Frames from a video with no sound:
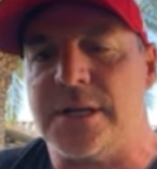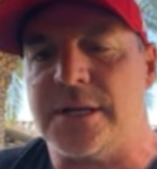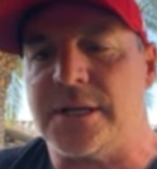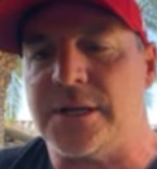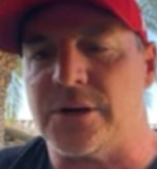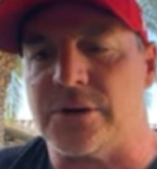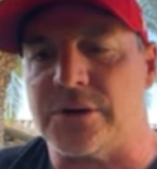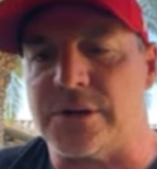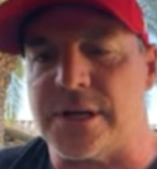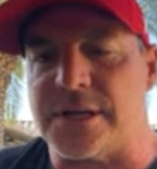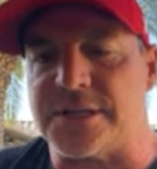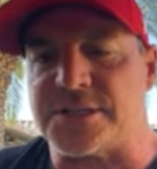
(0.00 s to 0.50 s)

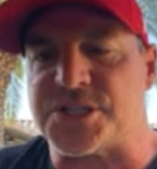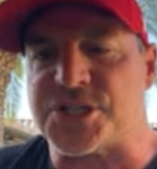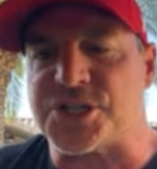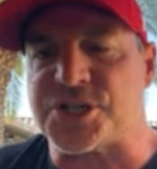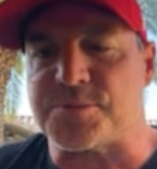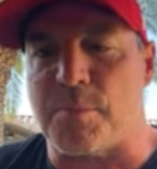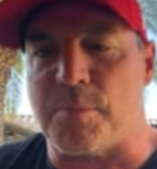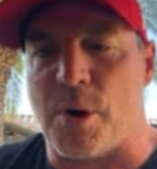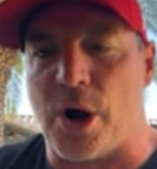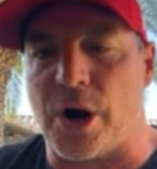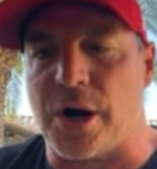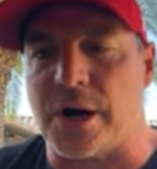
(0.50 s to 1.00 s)
you know it's
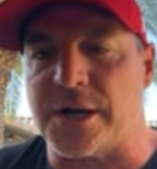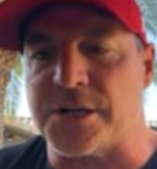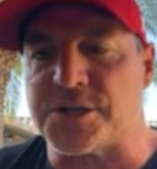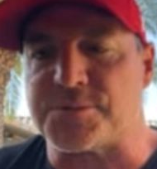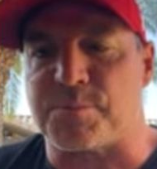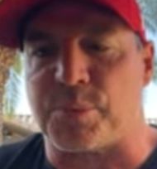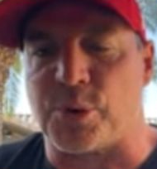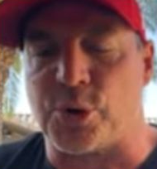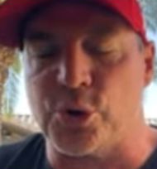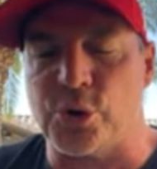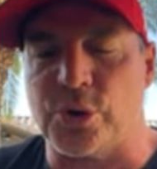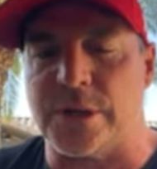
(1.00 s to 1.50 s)
smart it's
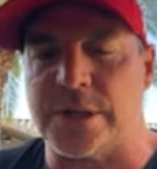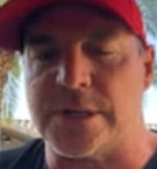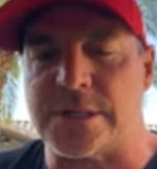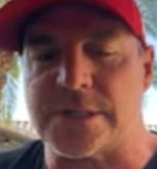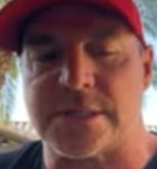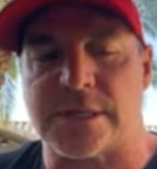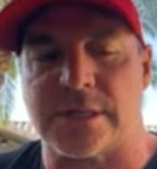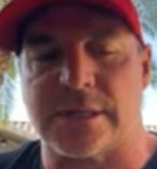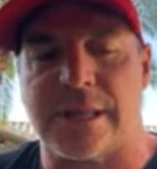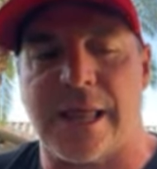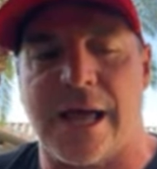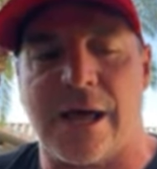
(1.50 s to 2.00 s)
prudent
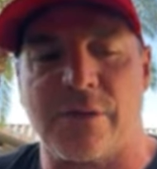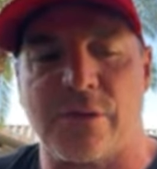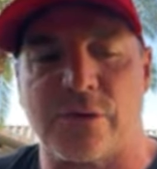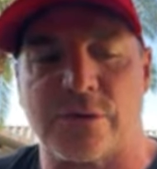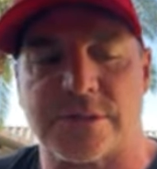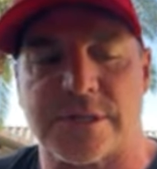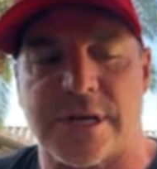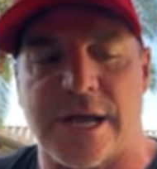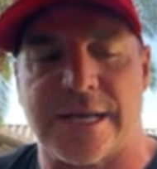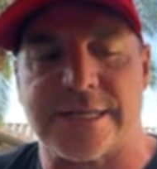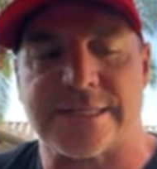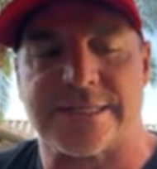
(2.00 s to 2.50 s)
to allow
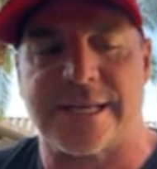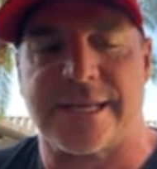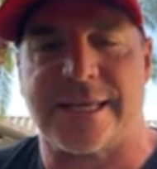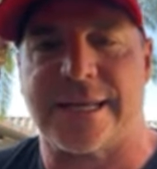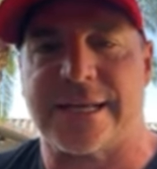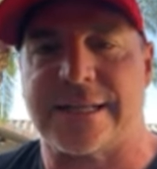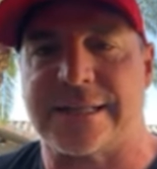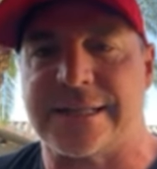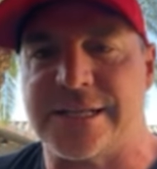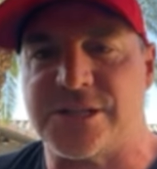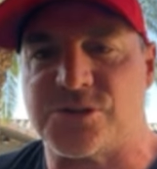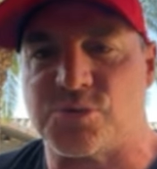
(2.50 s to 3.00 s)
those guys to
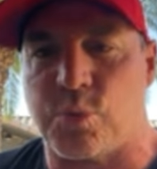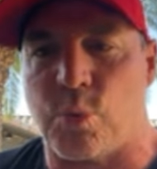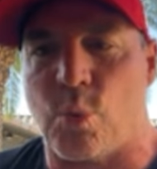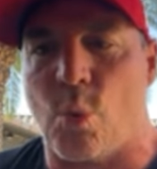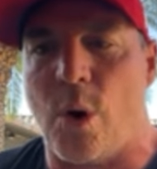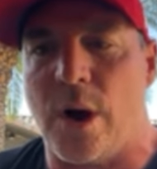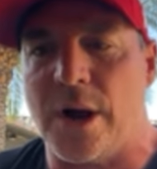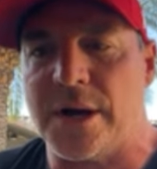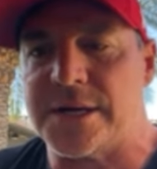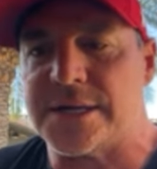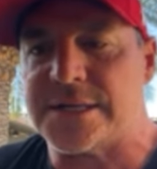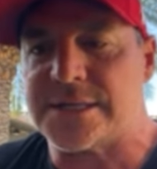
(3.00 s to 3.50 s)
get at least
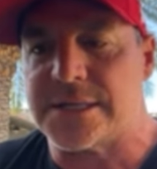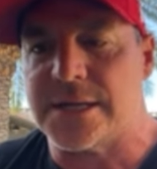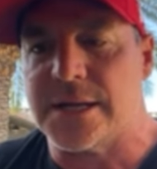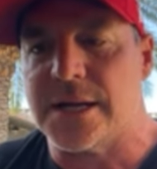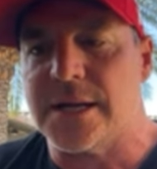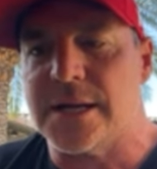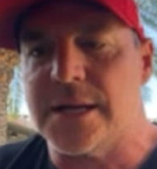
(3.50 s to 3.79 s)
one